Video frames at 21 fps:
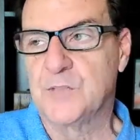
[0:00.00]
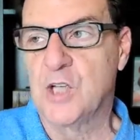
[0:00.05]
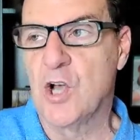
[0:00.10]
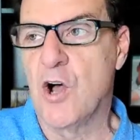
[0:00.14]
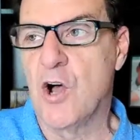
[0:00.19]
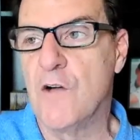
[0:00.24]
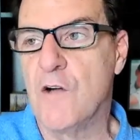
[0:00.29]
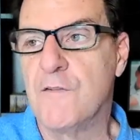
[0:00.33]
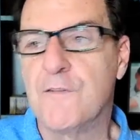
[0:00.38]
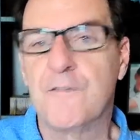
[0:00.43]

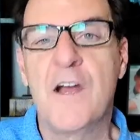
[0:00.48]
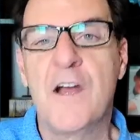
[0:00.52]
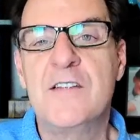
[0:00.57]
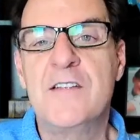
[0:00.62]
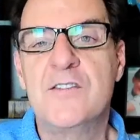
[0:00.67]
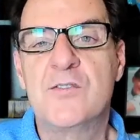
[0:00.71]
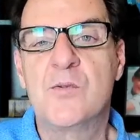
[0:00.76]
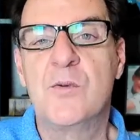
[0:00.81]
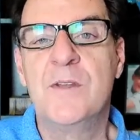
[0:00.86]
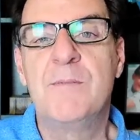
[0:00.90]
call
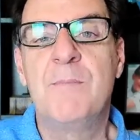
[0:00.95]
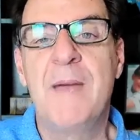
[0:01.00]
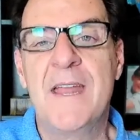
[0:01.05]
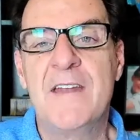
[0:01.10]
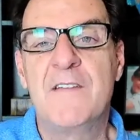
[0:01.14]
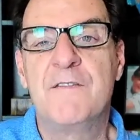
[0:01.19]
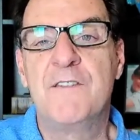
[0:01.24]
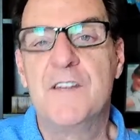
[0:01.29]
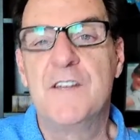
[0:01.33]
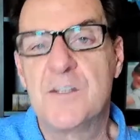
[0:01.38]
friends with
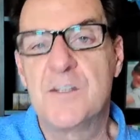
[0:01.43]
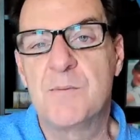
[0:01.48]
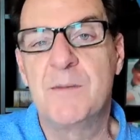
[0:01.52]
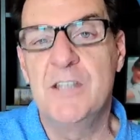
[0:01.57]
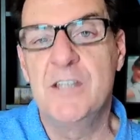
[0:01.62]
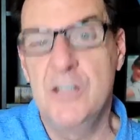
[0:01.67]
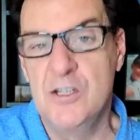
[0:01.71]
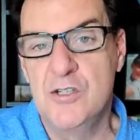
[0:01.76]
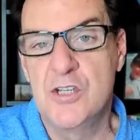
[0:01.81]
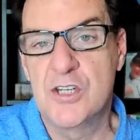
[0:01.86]
benefits,
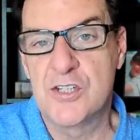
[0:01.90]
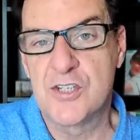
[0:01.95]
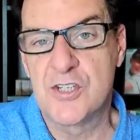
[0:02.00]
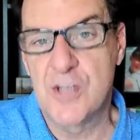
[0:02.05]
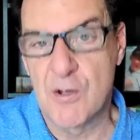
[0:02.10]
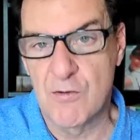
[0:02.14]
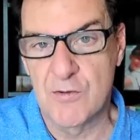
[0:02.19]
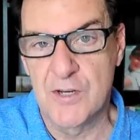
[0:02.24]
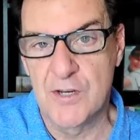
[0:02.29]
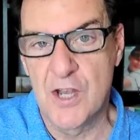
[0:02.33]
but you just
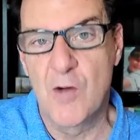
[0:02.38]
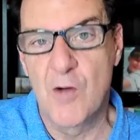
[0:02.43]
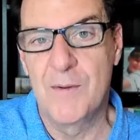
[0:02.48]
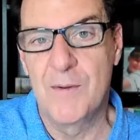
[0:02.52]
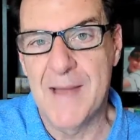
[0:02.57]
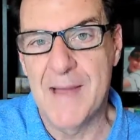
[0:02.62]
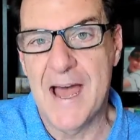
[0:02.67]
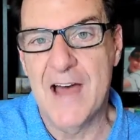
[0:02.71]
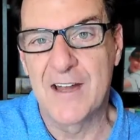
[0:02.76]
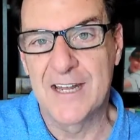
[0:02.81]
don't know
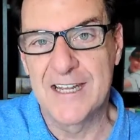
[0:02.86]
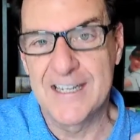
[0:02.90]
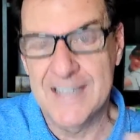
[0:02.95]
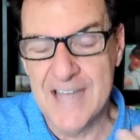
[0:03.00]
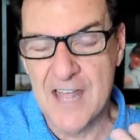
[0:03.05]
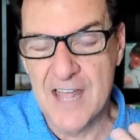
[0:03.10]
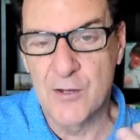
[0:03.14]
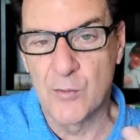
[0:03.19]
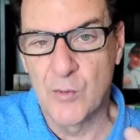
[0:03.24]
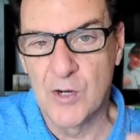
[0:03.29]
about it.
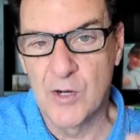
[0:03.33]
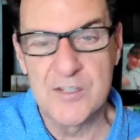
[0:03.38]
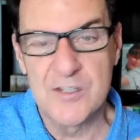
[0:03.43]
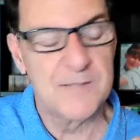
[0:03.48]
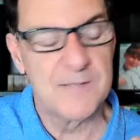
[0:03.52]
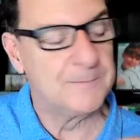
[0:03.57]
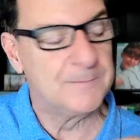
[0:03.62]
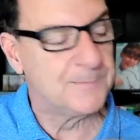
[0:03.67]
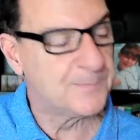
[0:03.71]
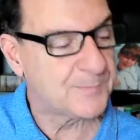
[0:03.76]
In other
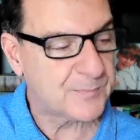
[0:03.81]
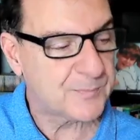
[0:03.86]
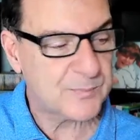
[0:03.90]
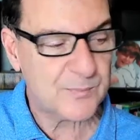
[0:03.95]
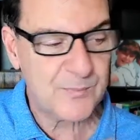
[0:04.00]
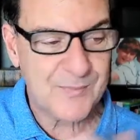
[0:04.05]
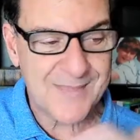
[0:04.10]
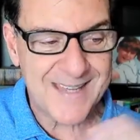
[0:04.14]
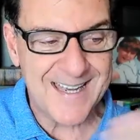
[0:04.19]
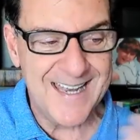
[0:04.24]
words,
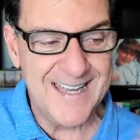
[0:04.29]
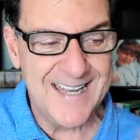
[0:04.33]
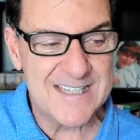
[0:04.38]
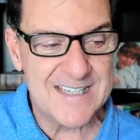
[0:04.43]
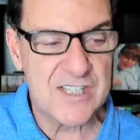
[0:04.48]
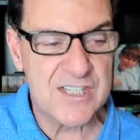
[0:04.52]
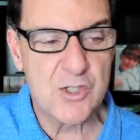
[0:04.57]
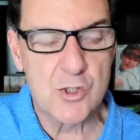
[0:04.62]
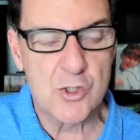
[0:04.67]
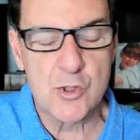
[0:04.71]

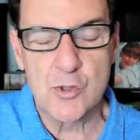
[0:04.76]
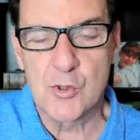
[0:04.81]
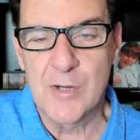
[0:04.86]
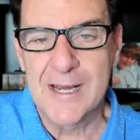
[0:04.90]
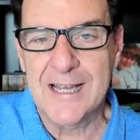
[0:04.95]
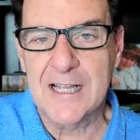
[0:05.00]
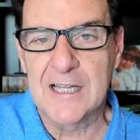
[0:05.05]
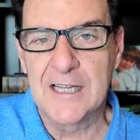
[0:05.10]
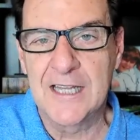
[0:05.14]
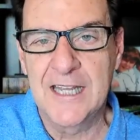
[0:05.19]
it's
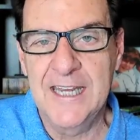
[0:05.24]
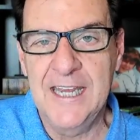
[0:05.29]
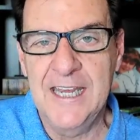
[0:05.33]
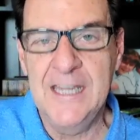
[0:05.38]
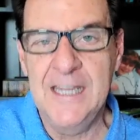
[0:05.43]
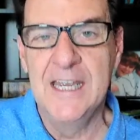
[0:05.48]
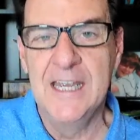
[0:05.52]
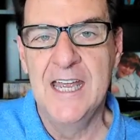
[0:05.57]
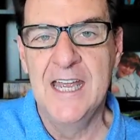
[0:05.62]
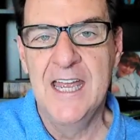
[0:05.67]

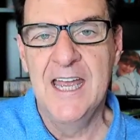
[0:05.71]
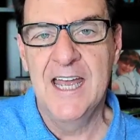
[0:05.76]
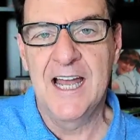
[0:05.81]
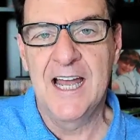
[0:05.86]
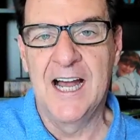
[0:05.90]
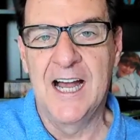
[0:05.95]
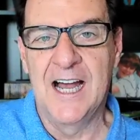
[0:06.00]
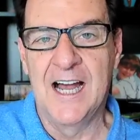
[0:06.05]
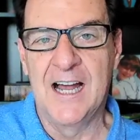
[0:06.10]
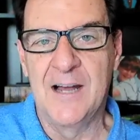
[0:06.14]
strictly
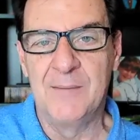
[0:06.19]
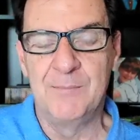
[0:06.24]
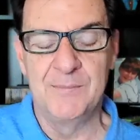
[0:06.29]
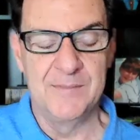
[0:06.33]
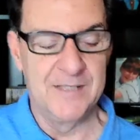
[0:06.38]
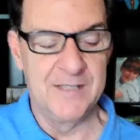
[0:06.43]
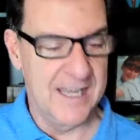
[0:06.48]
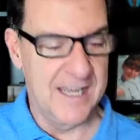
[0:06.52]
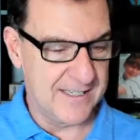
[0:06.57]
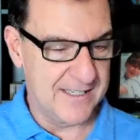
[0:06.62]

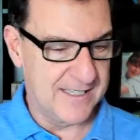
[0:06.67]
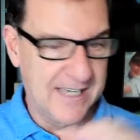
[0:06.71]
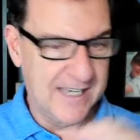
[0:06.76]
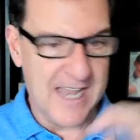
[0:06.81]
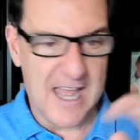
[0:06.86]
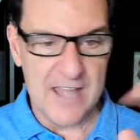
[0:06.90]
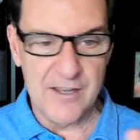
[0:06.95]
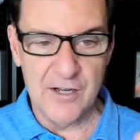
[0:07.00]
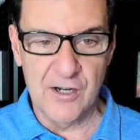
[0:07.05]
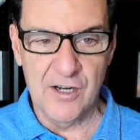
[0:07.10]
get
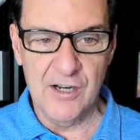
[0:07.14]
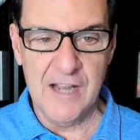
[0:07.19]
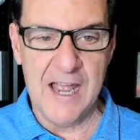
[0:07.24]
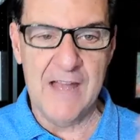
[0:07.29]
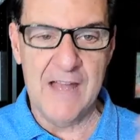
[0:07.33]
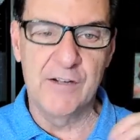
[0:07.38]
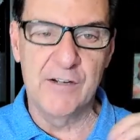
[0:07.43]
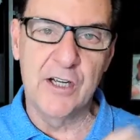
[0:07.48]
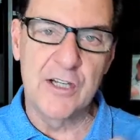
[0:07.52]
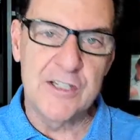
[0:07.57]
together,
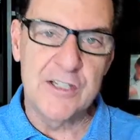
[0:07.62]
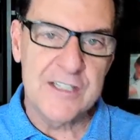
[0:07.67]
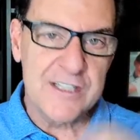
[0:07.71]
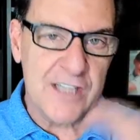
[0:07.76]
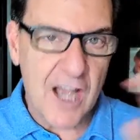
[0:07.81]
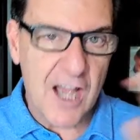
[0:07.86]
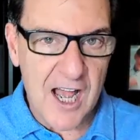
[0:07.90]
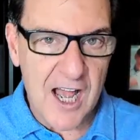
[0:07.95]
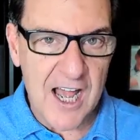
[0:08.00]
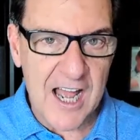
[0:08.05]
have a good
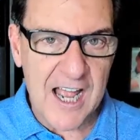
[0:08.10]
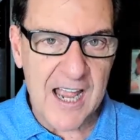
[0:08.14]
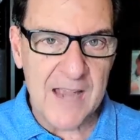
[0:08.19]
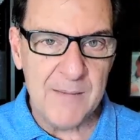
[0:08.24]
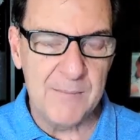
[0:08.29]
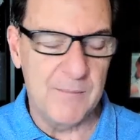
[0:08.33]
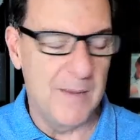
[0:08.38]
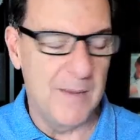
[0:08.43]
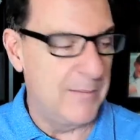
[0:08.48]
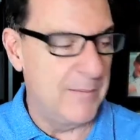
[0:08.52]

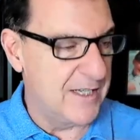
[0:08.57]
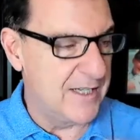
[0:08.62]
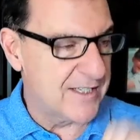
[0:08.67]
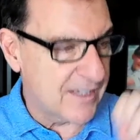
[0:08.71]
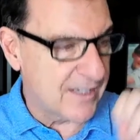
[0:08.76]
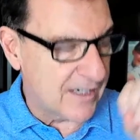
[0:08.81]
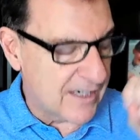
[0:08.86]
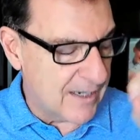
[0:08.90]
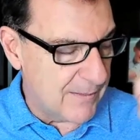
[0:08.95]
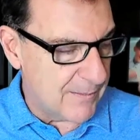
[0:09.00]
time. Maybe
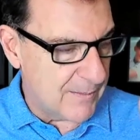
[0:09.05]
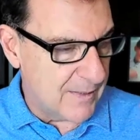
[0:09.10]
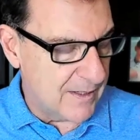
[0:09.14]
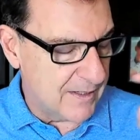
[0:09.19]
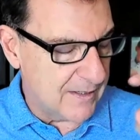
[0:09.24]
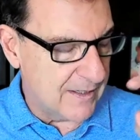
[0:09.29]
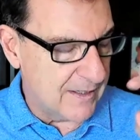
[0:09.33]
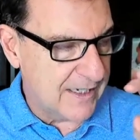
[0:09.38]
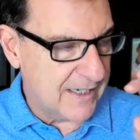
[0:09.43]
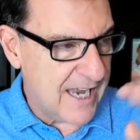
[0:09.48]
it's an
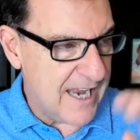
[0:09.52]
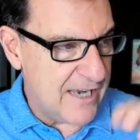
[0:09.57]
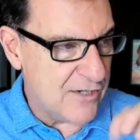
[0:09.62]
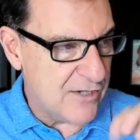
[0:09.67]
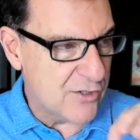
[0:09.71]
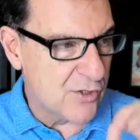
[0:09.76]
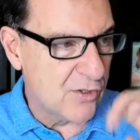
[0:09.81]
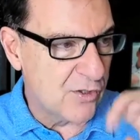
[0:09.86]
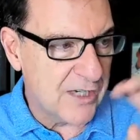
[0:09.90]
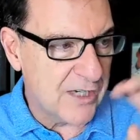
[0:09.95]

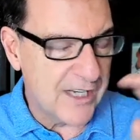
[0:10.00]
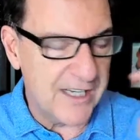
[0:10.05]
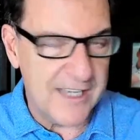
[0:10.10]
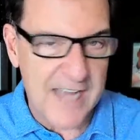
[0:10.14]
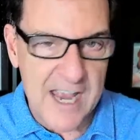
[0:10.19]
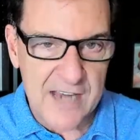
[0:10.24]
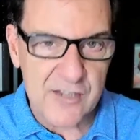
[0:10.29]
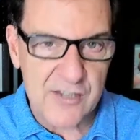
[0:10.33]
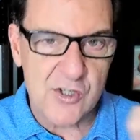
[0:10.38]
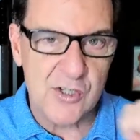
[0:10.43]
occasional
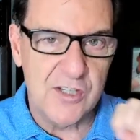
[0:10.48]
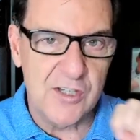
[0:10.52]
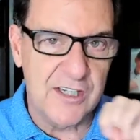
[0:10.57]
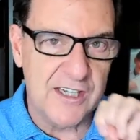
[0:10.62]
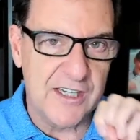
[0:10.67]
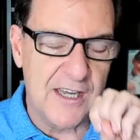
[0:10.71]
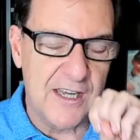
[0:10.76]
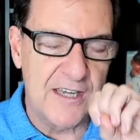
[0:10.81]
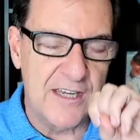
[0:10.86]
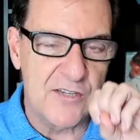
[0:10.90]
connection,
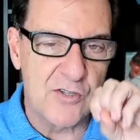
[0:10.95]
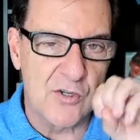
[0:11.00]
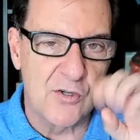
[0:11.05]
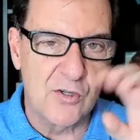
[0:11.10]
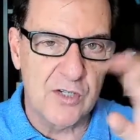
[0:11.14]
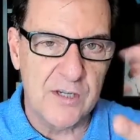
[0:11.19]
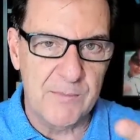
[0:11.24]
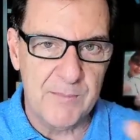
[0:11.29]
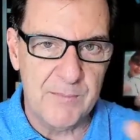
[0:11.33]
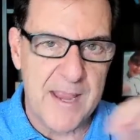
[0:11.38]

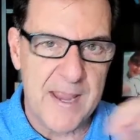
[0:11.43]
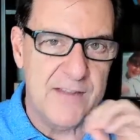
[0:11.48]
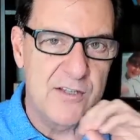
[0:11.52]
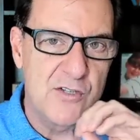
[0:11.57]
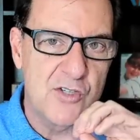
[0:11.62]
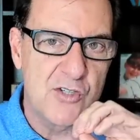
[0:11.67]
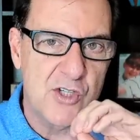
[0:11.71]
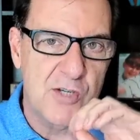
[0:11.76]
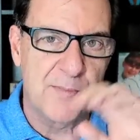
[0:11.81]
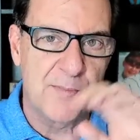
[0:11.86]
occasional
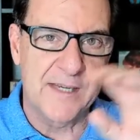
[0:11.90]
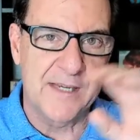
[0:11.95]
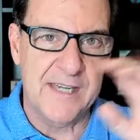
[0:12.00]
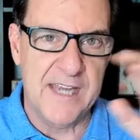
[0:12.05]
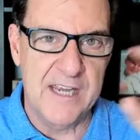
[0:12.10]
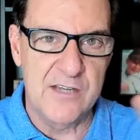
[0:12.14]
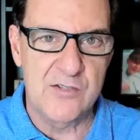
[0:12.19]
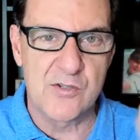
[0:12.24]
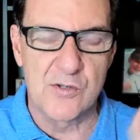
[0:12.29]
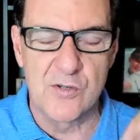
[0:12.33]
companionship,
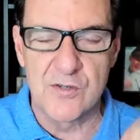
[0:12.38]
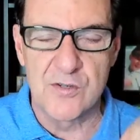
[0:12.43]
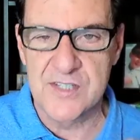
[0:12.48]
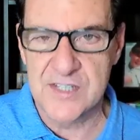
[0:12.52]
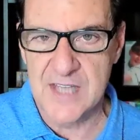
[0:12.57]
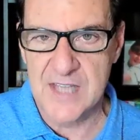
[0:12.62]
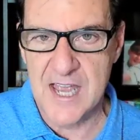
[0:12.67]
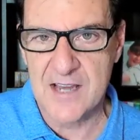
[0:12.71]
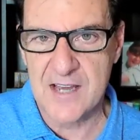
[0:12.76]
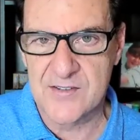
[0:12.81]
occasional
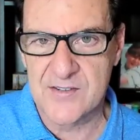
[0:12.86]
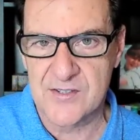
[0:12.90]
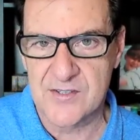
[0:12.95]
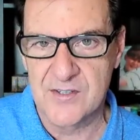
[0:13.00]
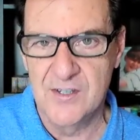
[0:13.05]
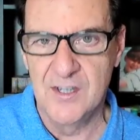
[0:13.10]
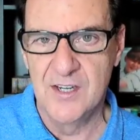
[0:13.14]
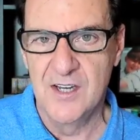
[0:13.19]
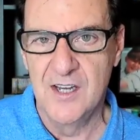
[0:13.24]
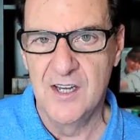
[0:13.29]
sex.